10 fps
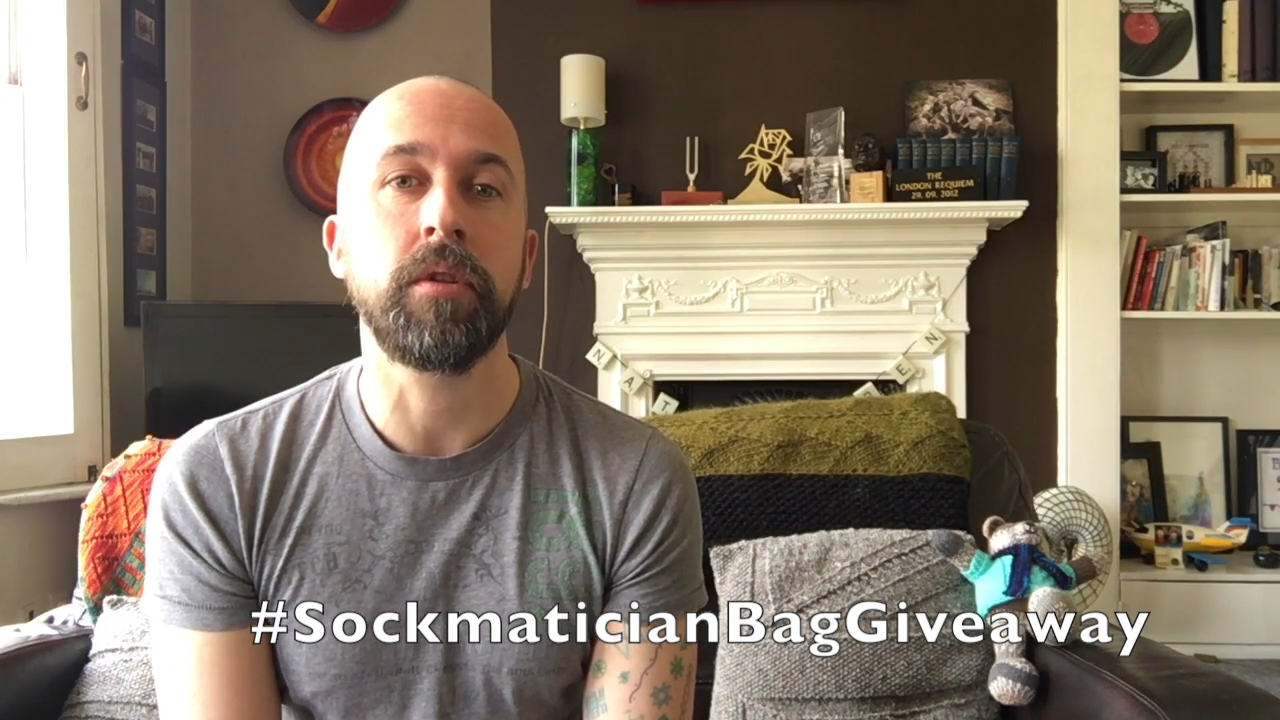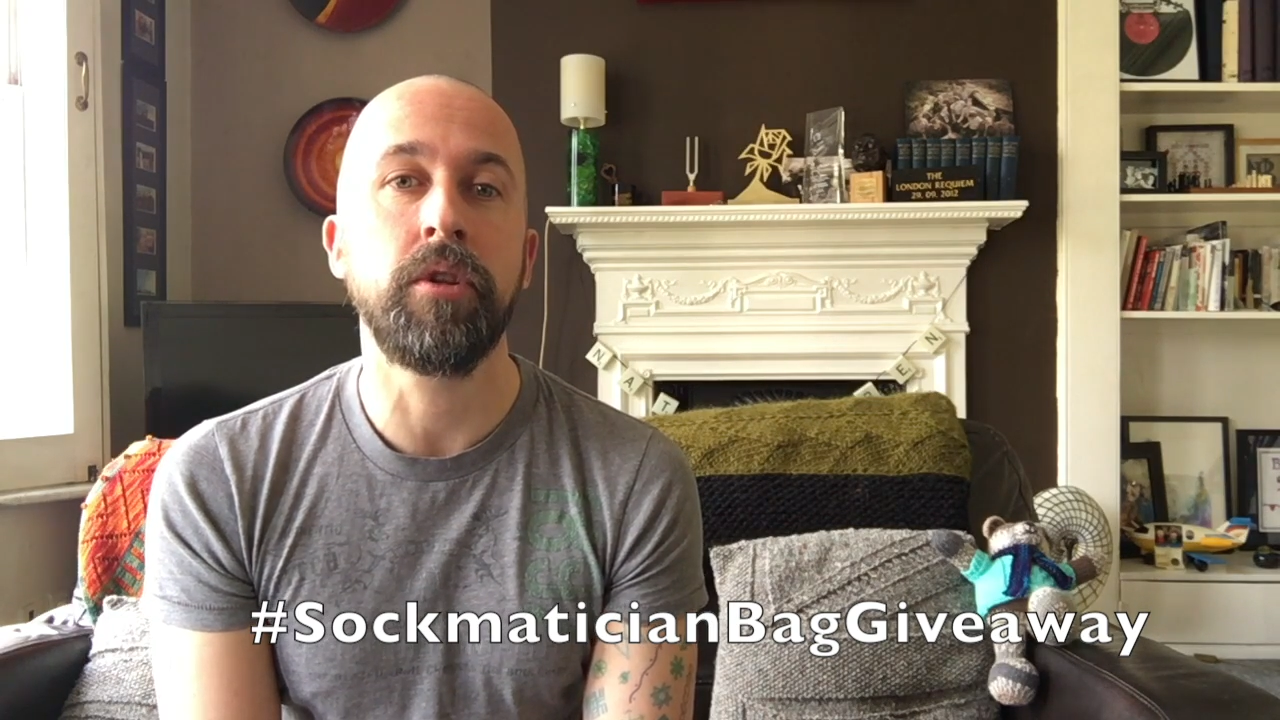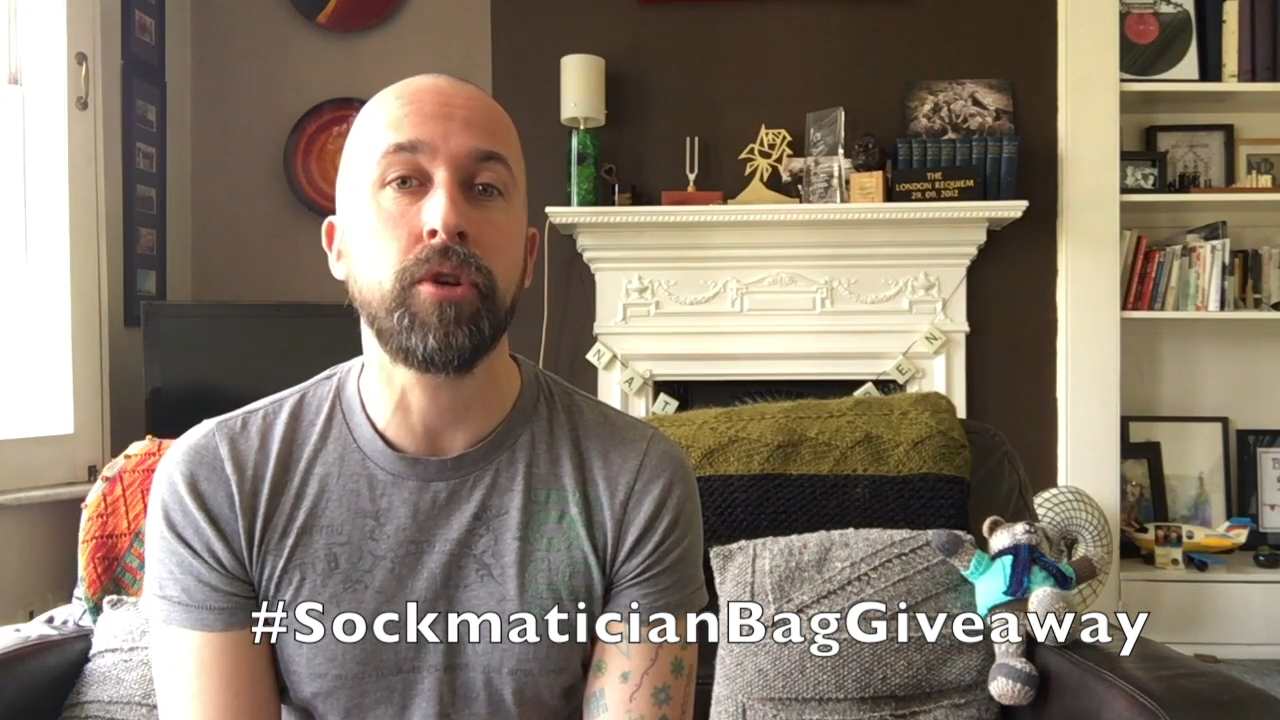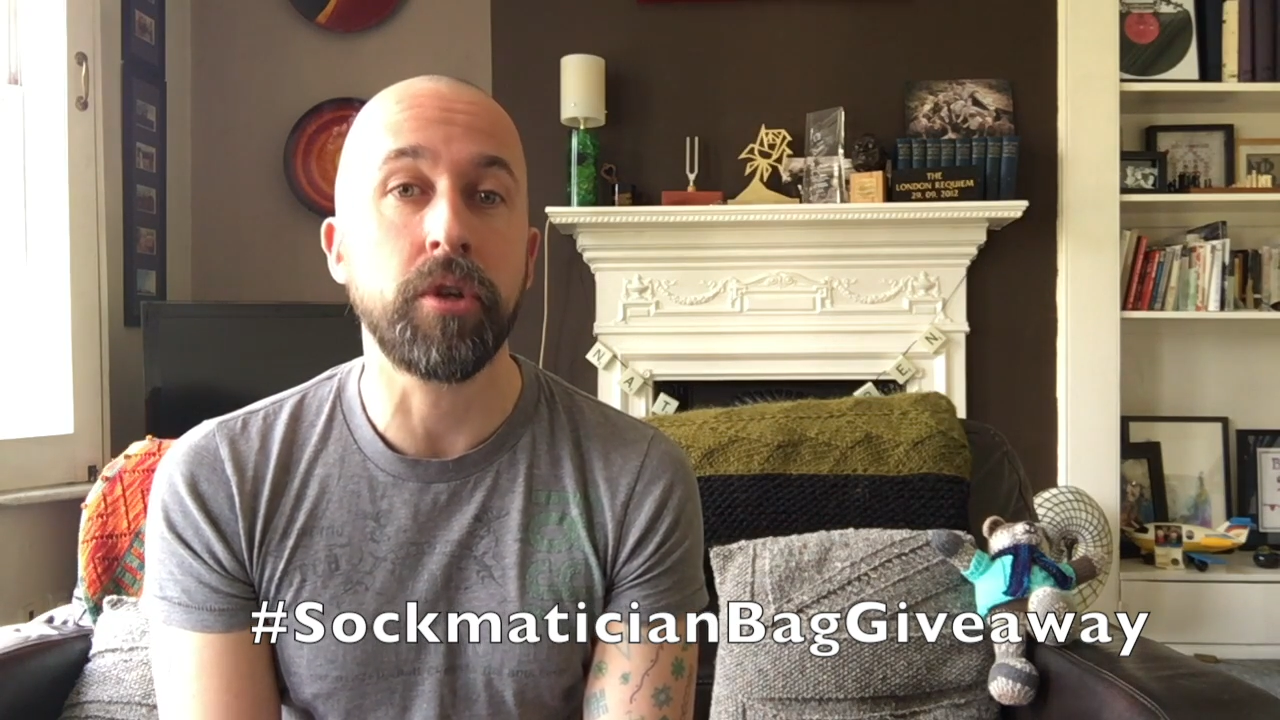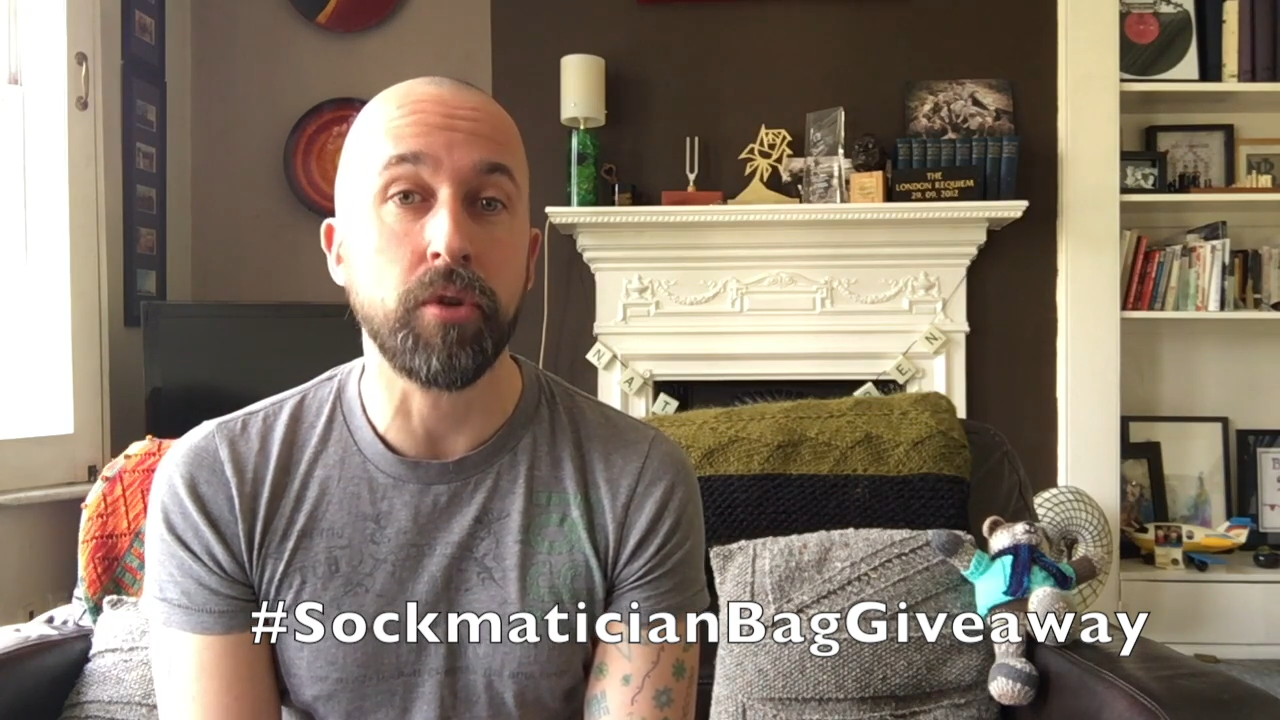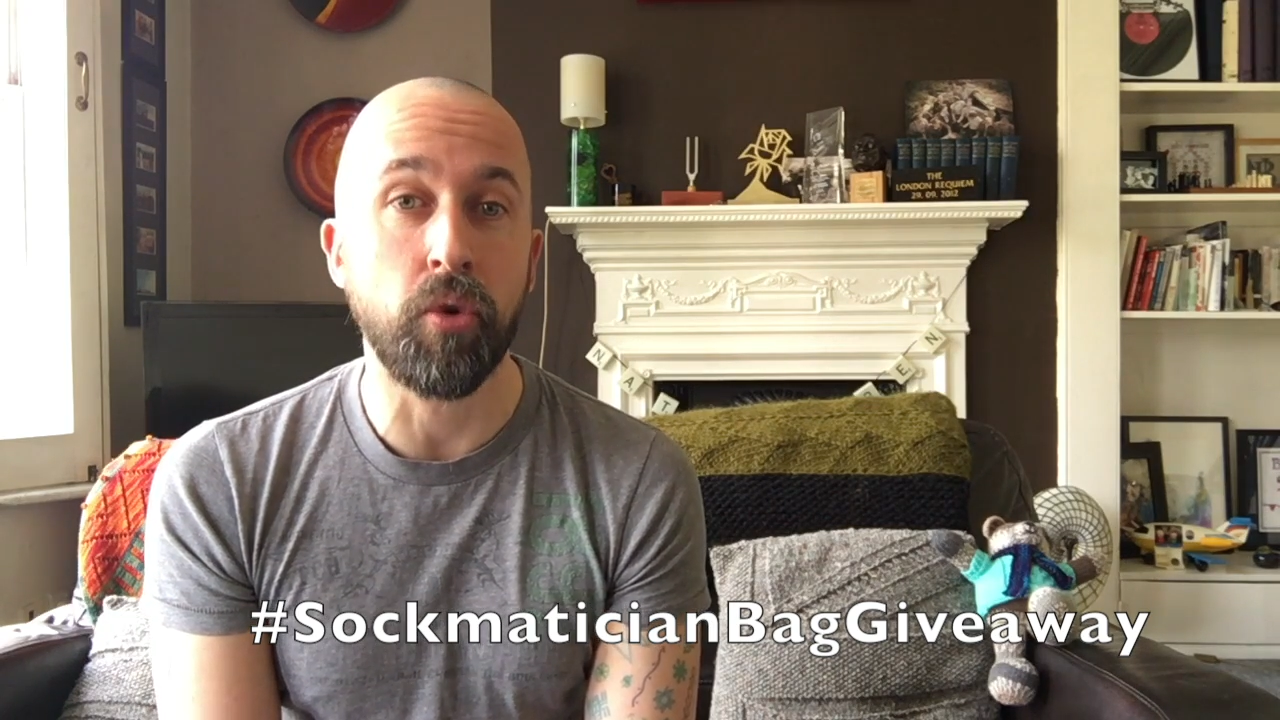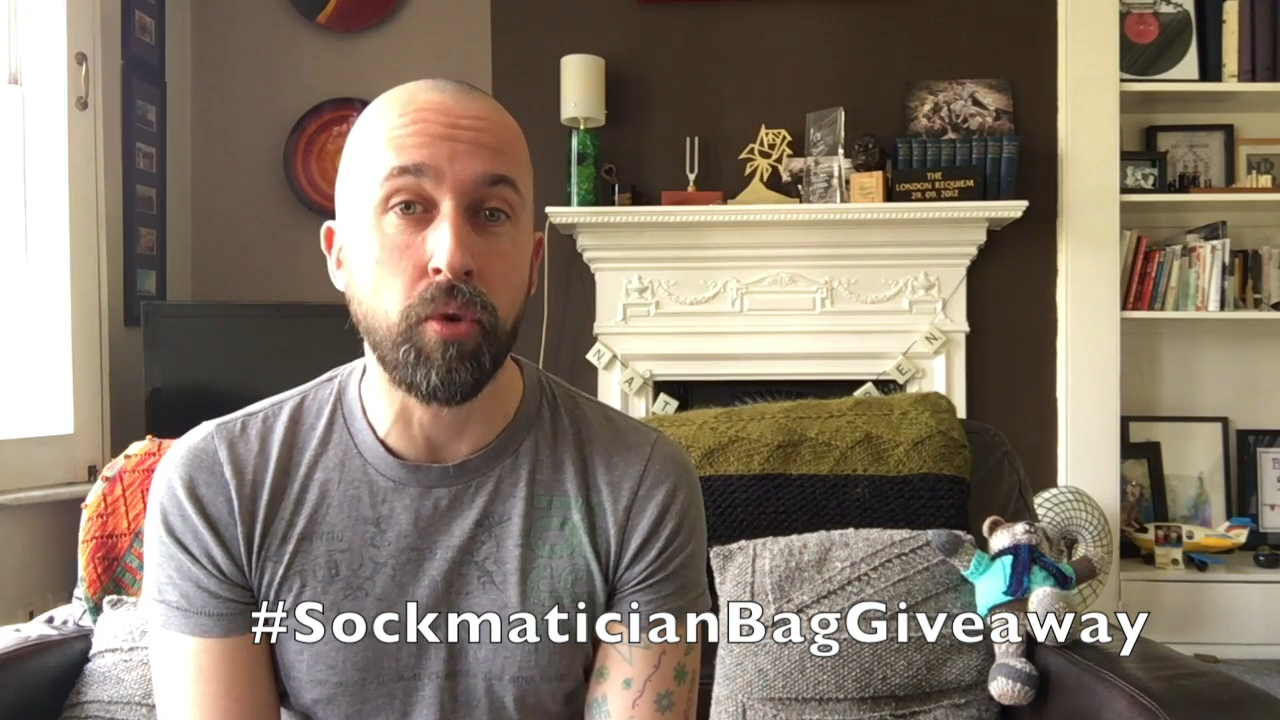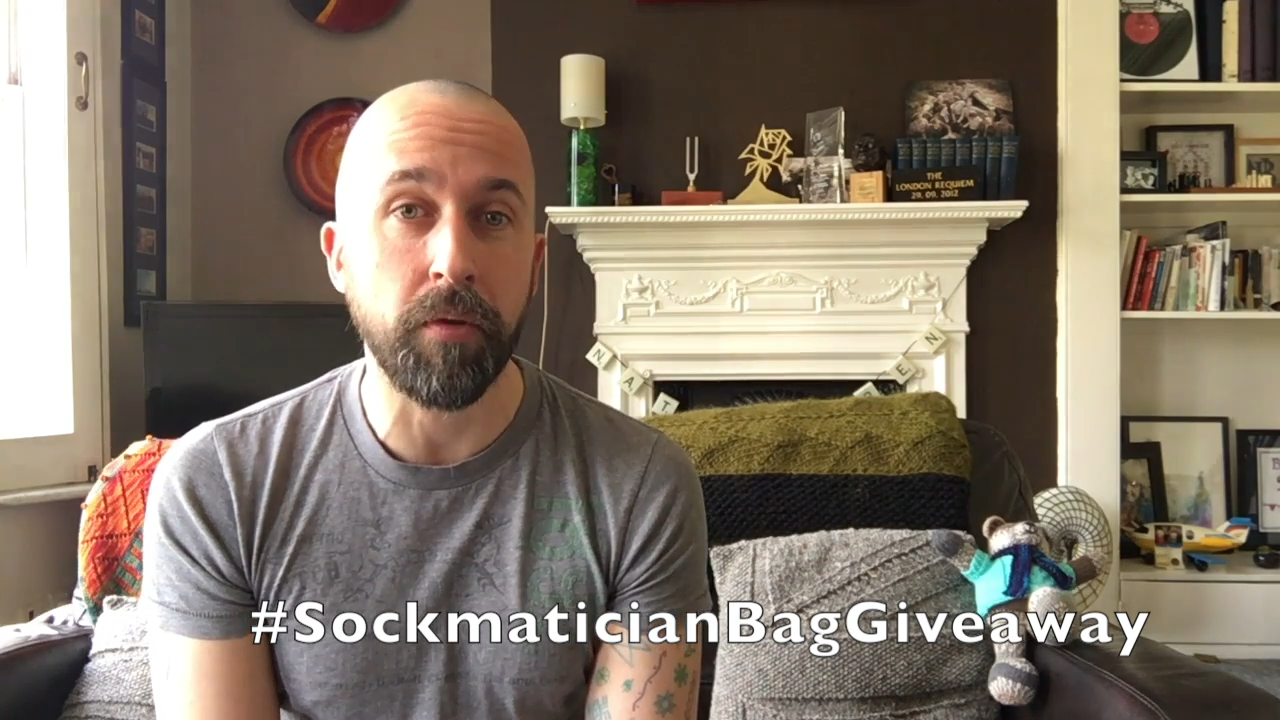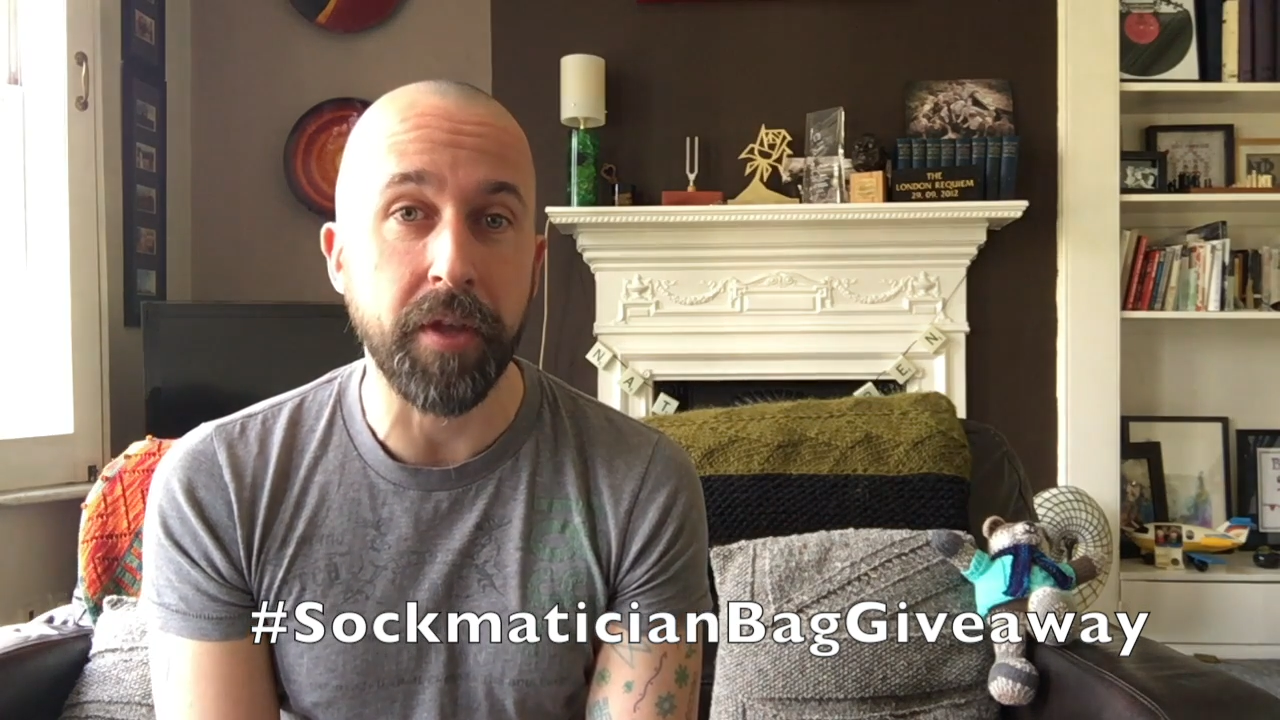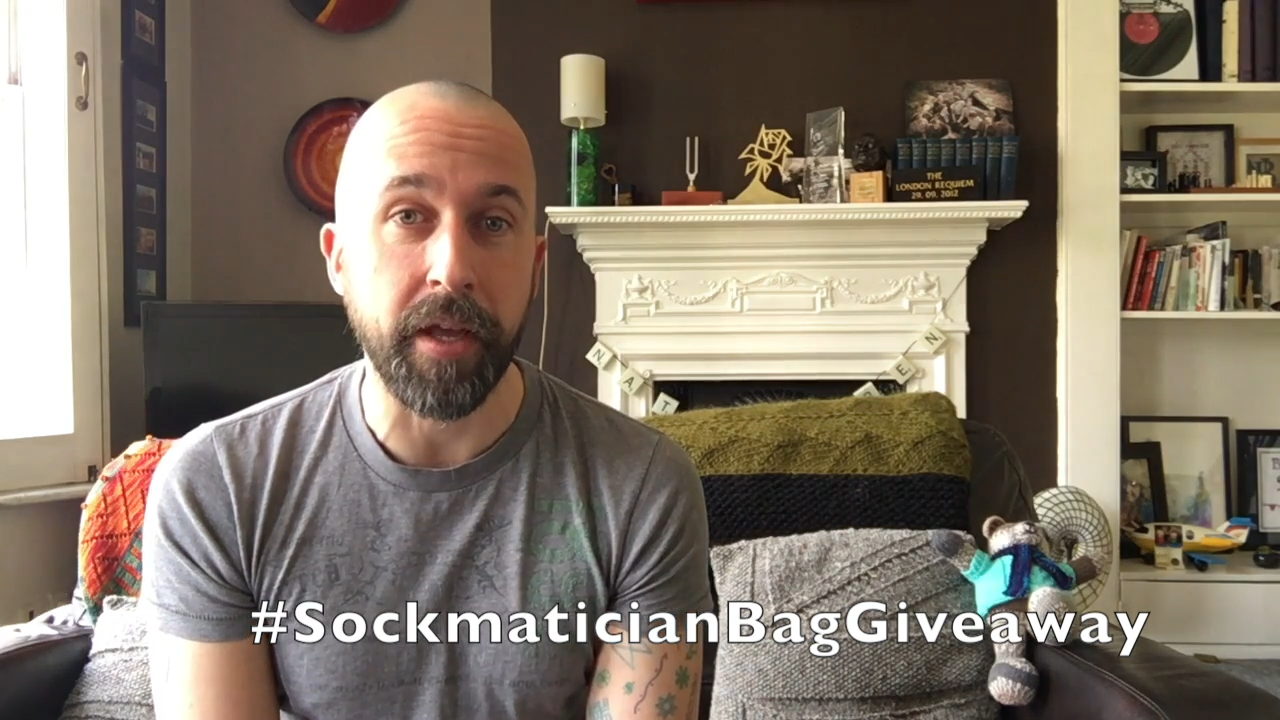look at
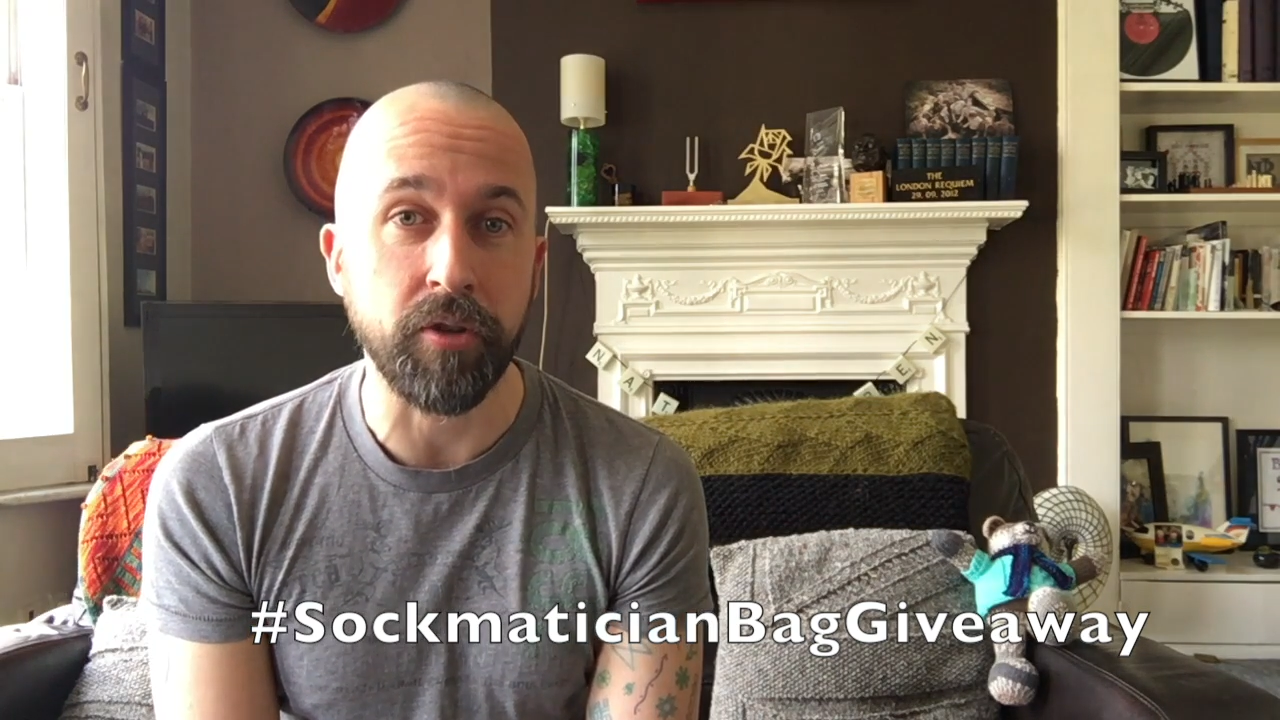all of the